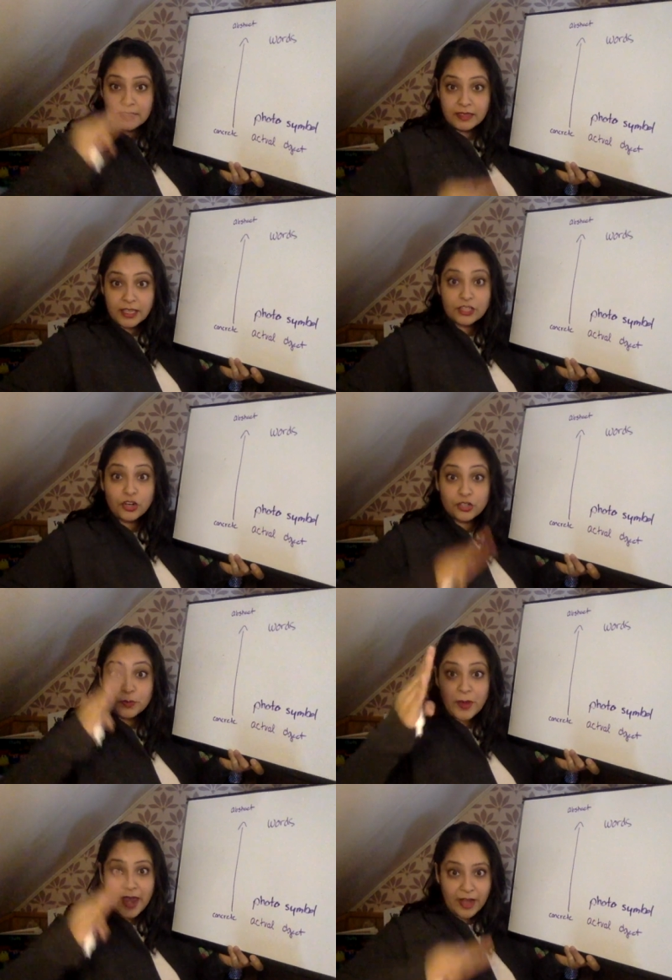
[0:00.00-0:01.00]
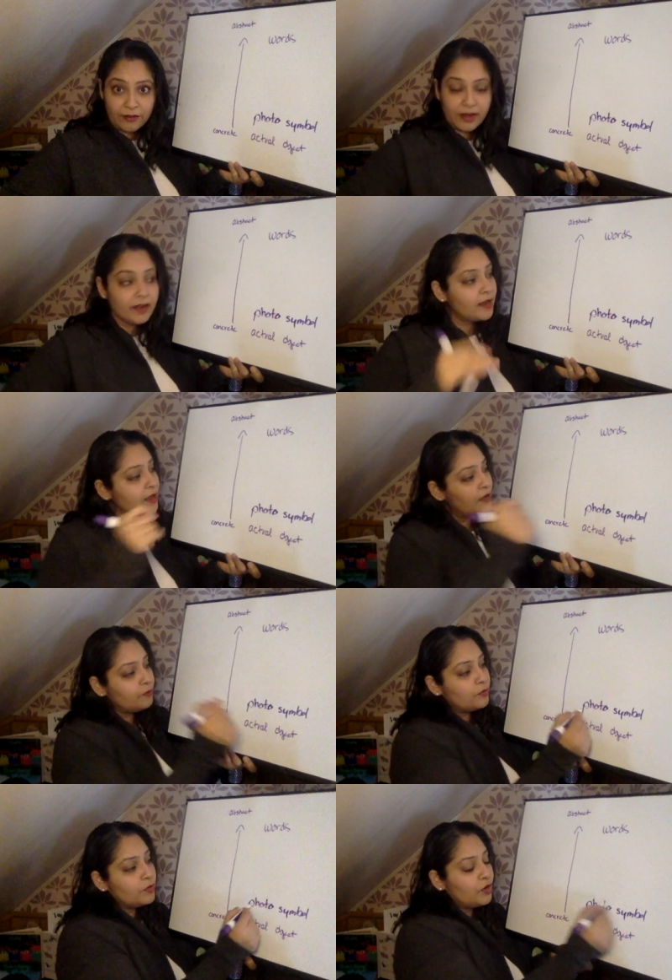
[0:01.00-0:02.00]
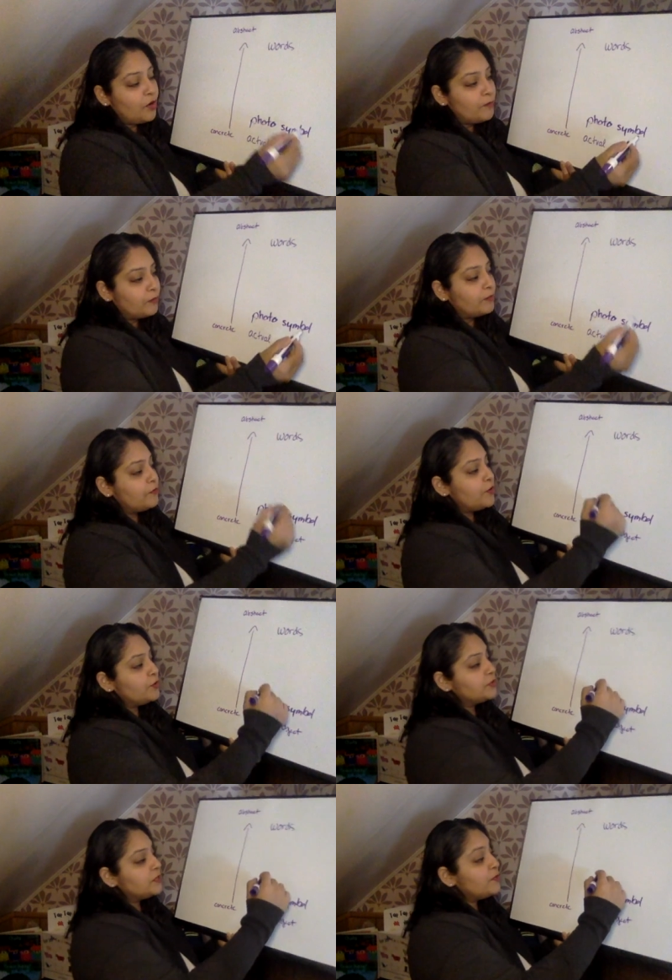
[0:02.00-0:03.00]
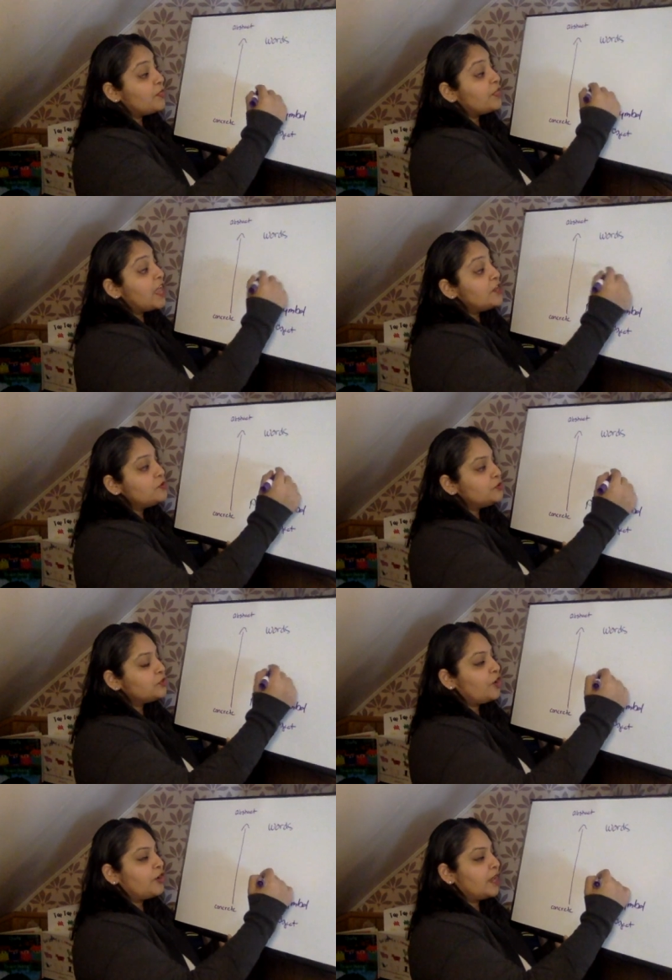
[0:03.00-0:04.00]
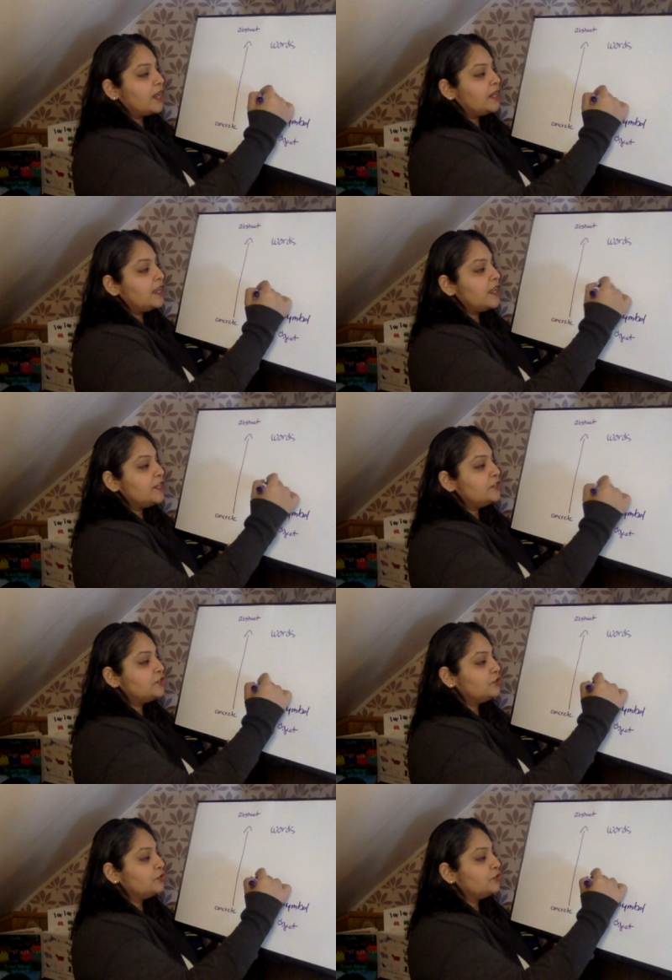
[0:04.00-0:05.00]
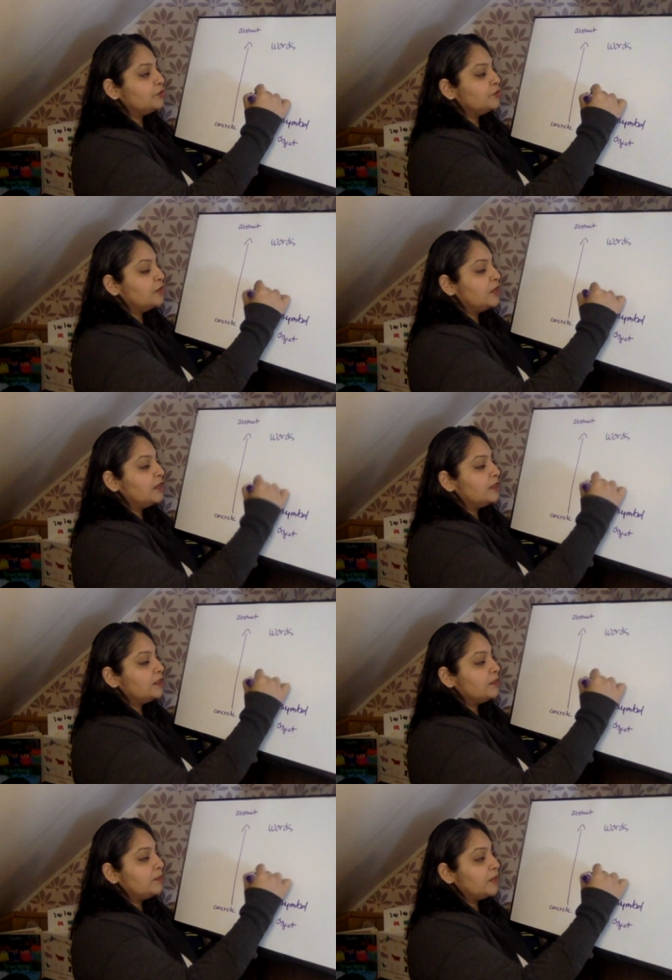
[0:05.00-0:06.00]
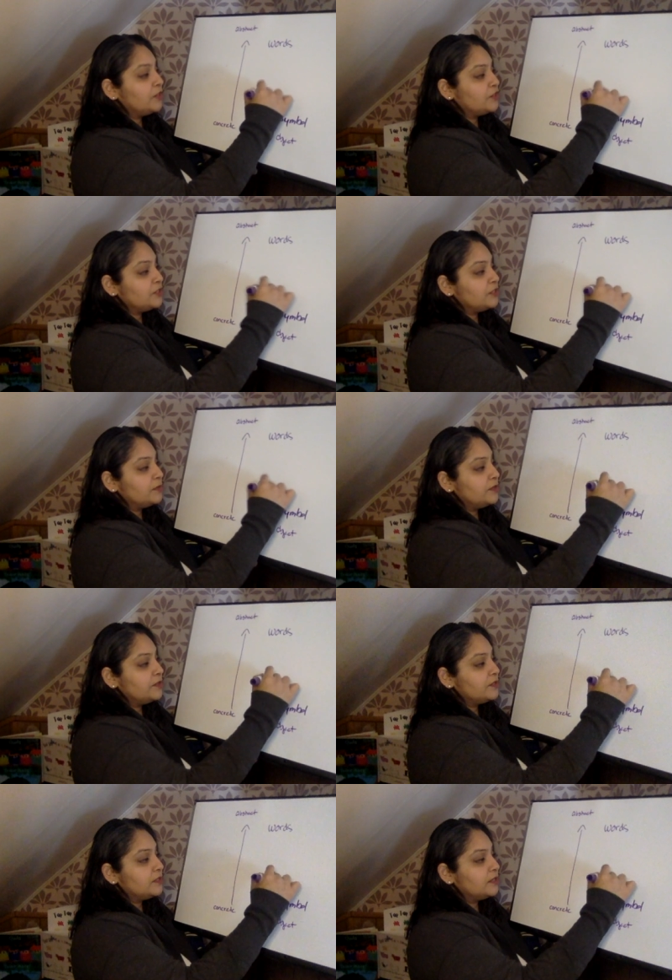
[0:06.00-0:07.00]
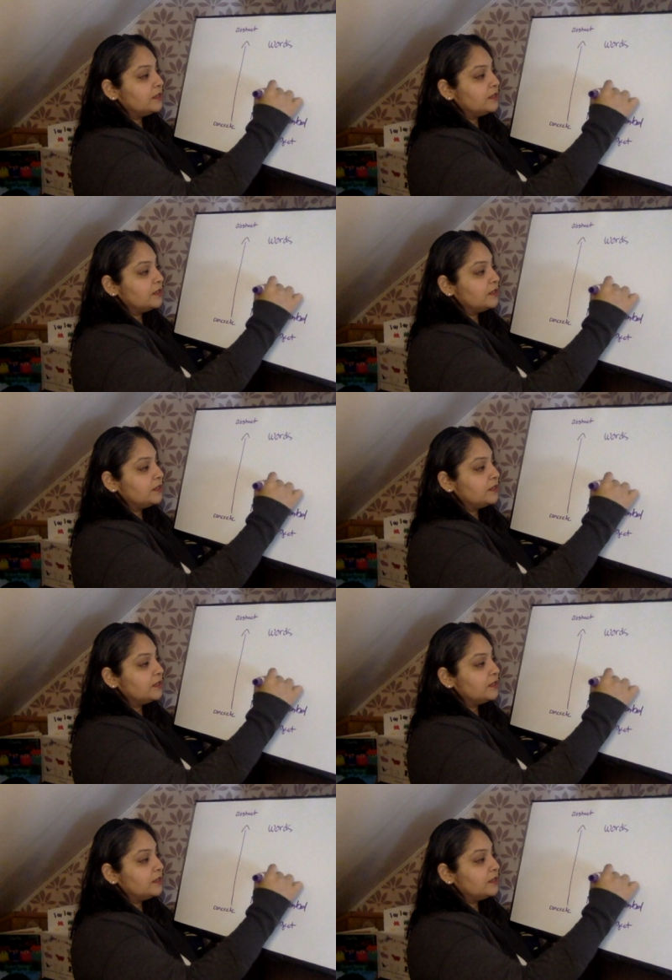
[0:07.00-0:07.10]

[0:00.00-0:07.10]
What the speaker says: They start to pair it. When we go up from a photo symbol, then you start getting into the picture symbols